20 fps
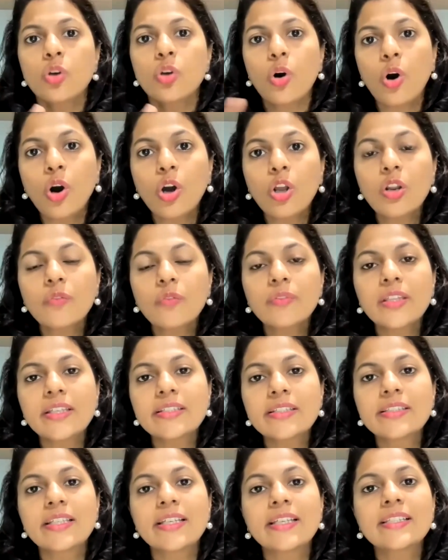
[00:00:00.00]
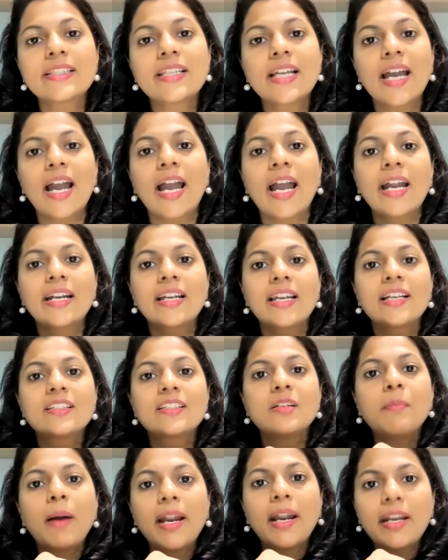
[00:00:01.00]
so all of these things they act as
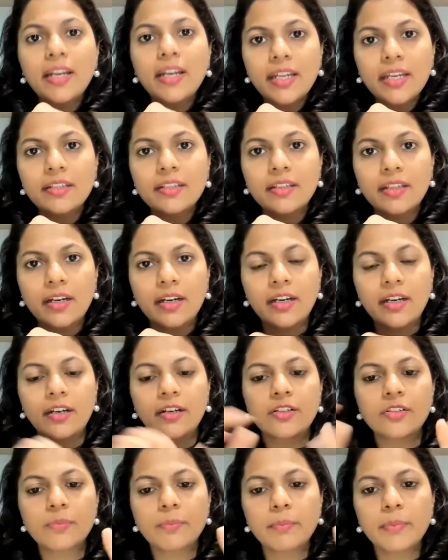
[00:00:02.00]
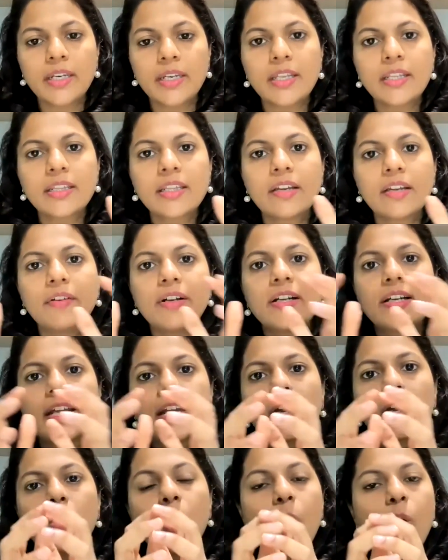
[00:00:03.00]
a binding ingredient meaning they will
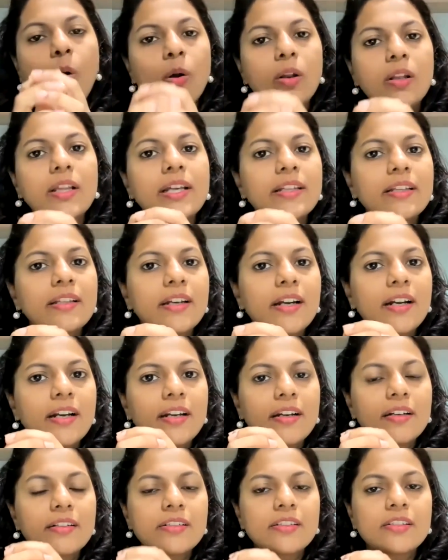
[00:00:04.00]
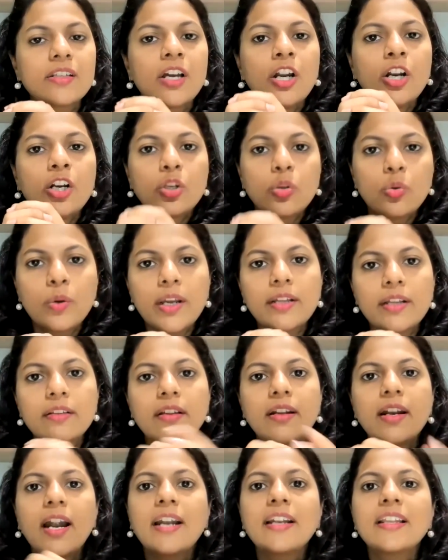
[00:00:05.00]
take all the ingredients
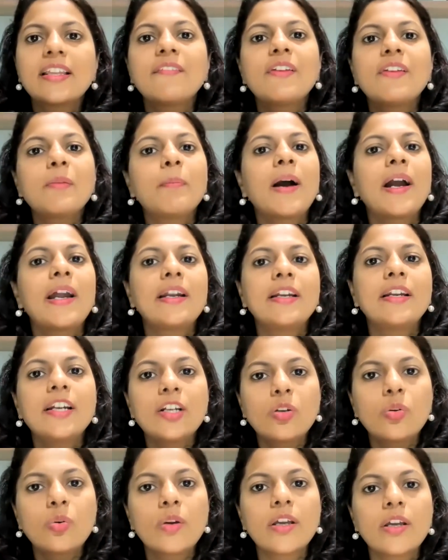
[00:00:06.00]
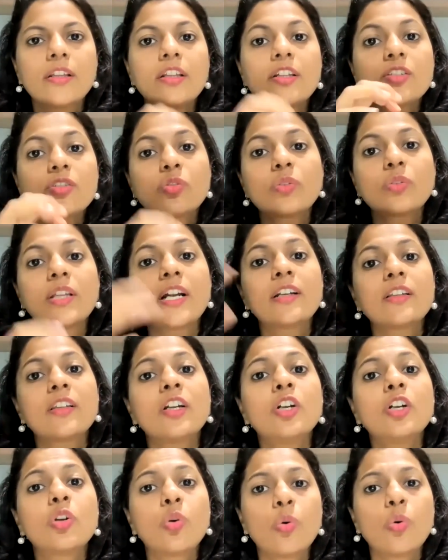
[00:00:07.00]
together and they will bind it together so that
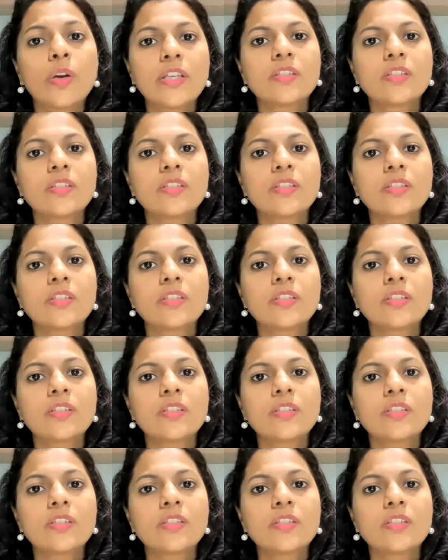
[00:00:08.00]
the dough